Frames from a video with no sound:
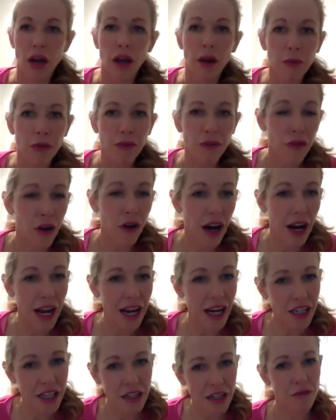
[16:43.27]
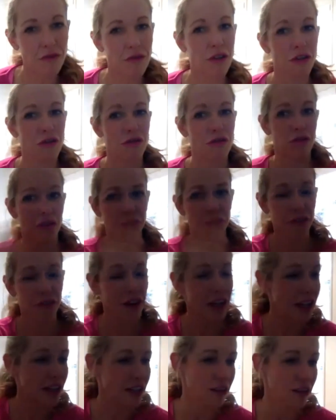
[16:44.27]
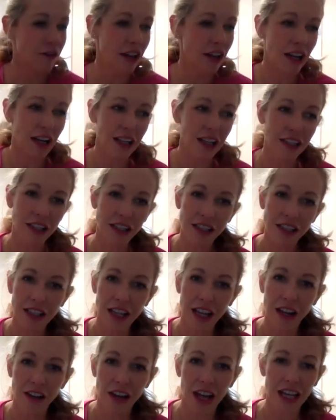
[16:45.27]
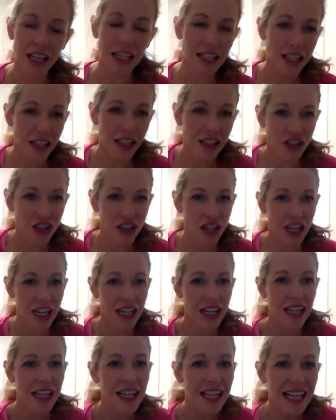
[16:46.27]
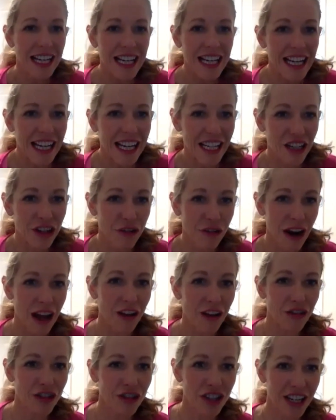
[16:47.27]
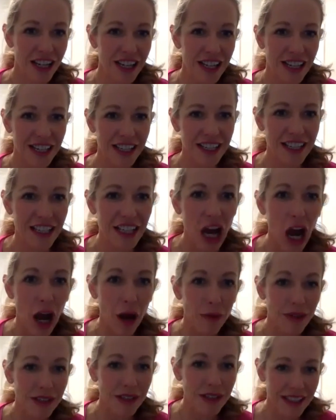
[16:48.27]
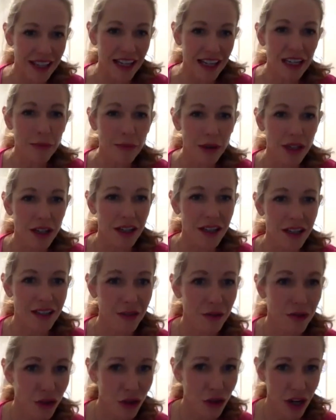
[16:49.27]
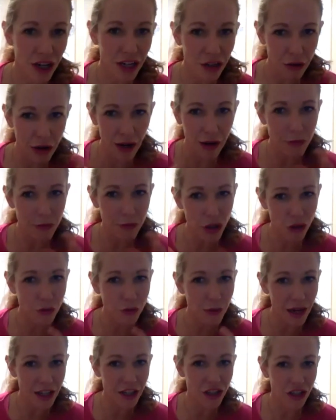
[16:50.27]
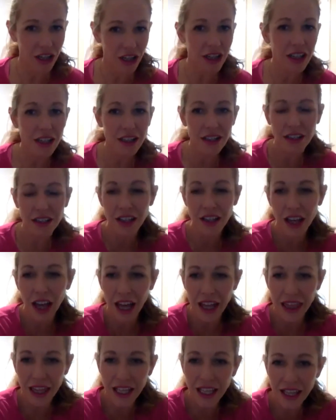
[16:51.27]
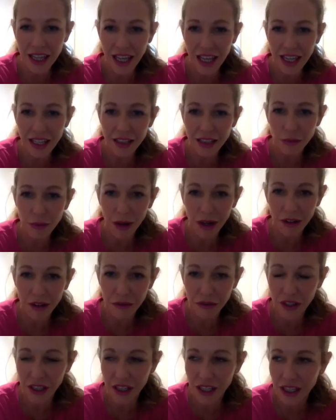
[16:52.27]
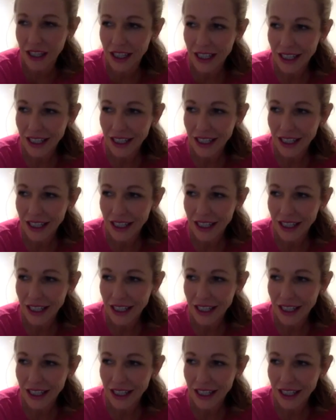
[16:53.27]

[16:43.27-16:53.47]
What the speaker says: before I actually could reflect and realize just how, like, titchy and grouchy I was getting, because I was trying to cram too much in. And so I think that is one of the